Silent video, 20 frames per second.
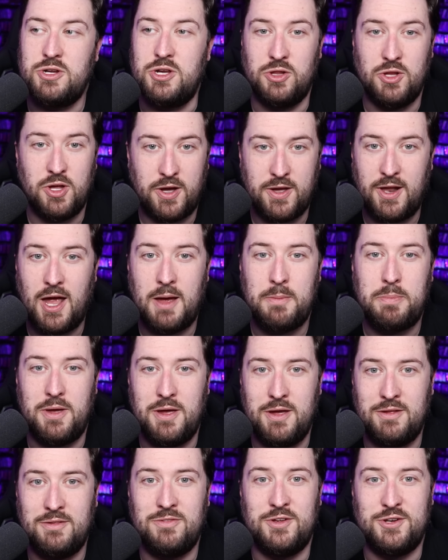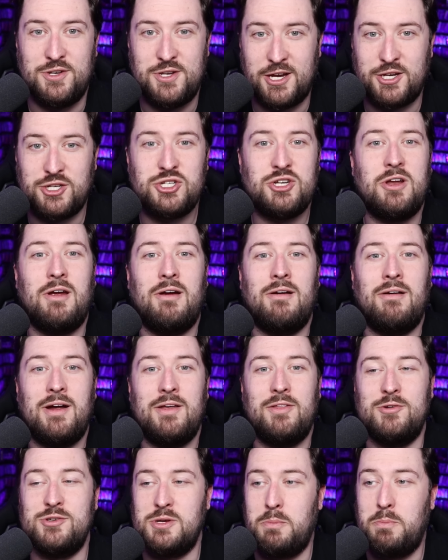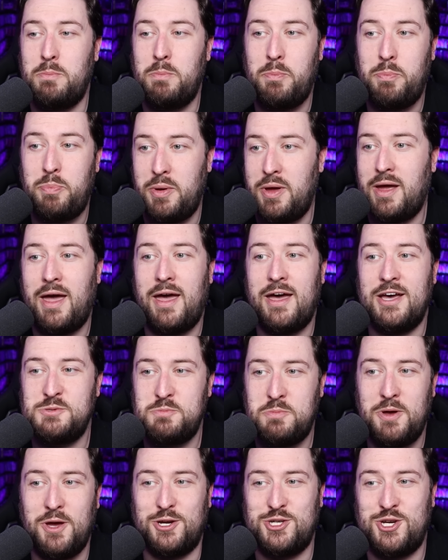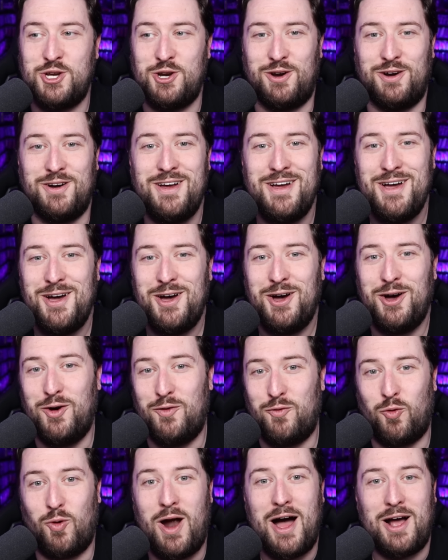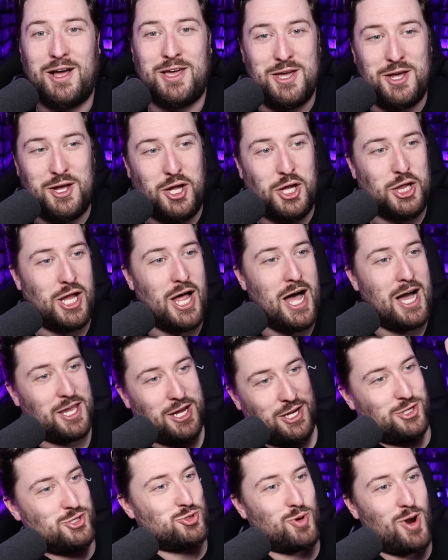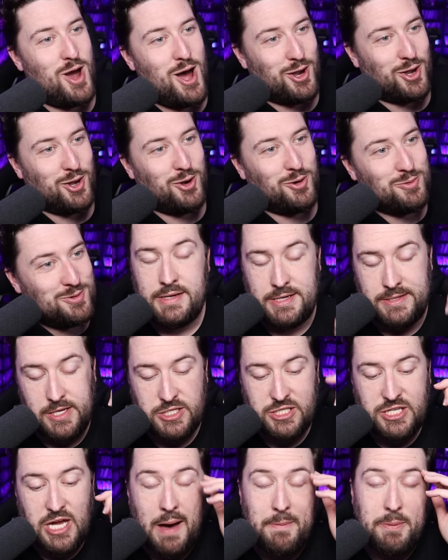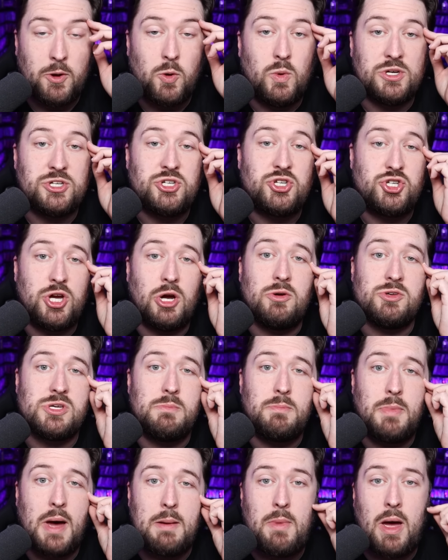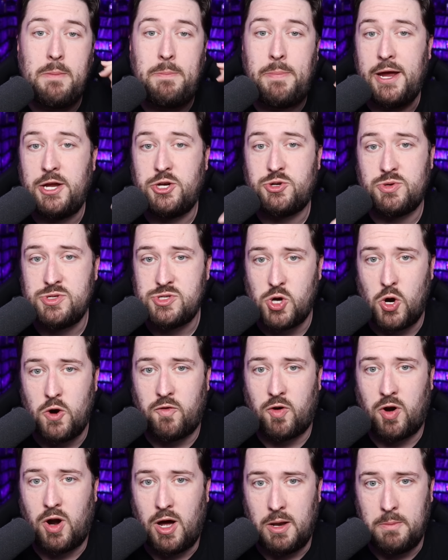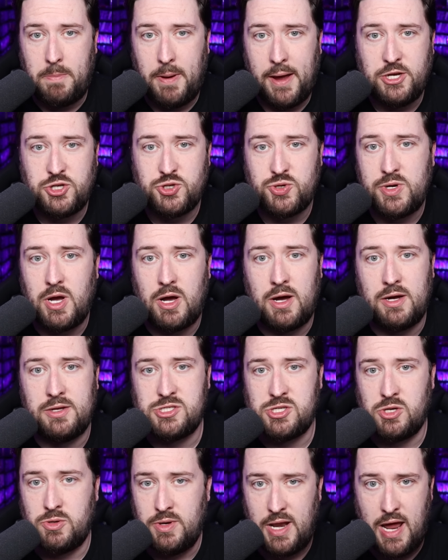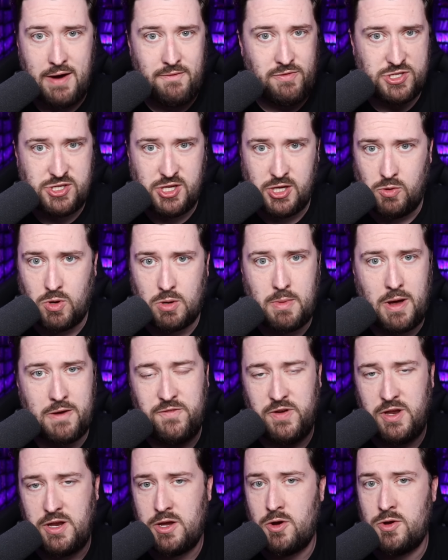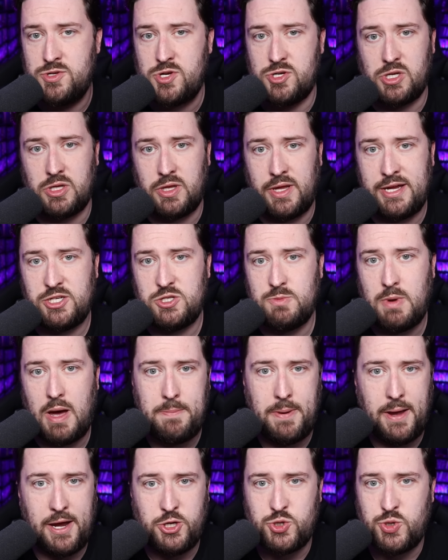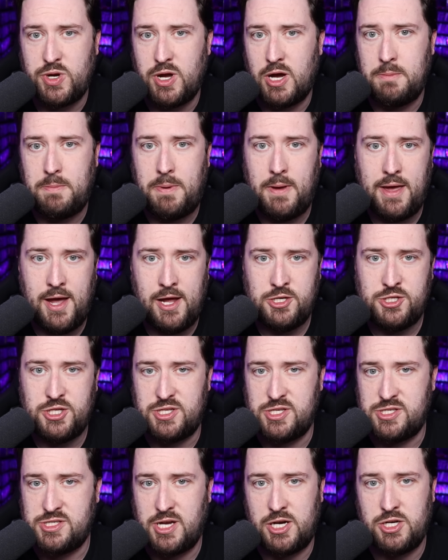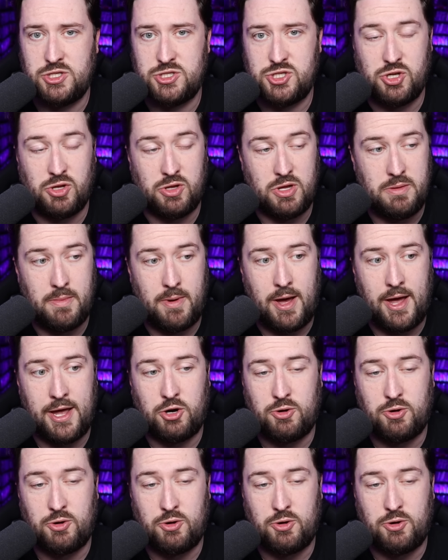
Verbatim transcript: you look it up in the dictionary, there's a big ass picture of Rocky clocking Drago. And this topic was chosen by my patrons over on Patreon. So in every single one of my videos, there's a link to my Patreon page. That's essentially my